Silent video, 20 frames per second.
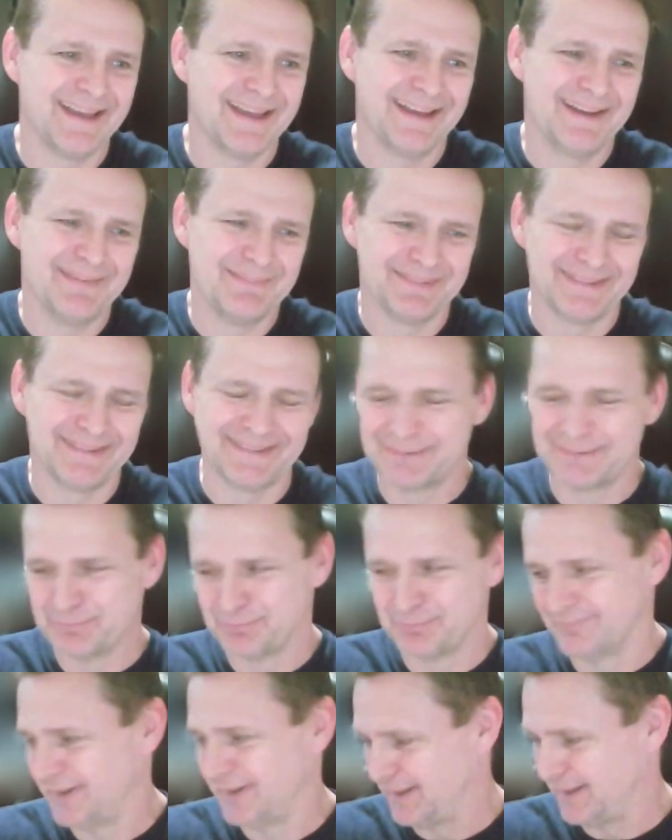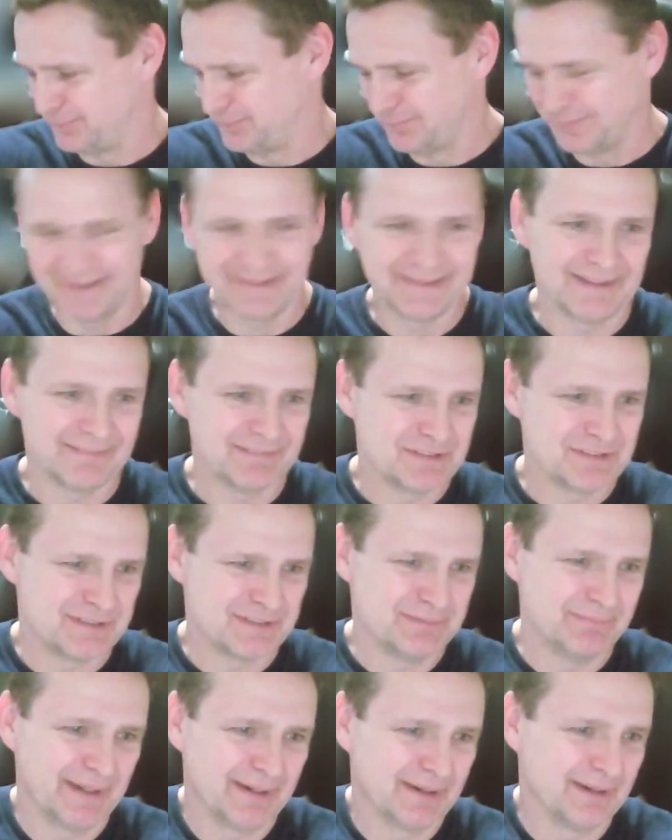I'm like uh, buddy, have you
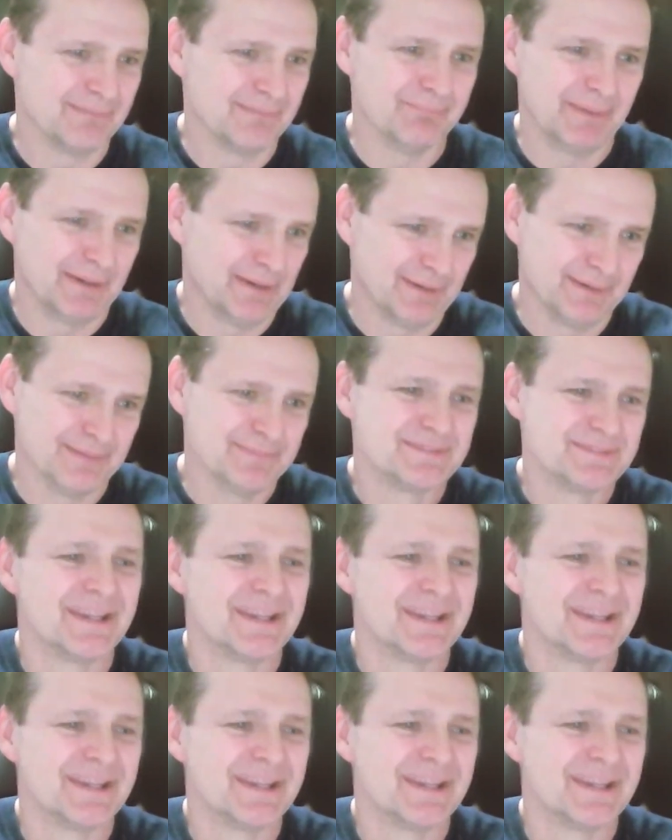seen my, my arms?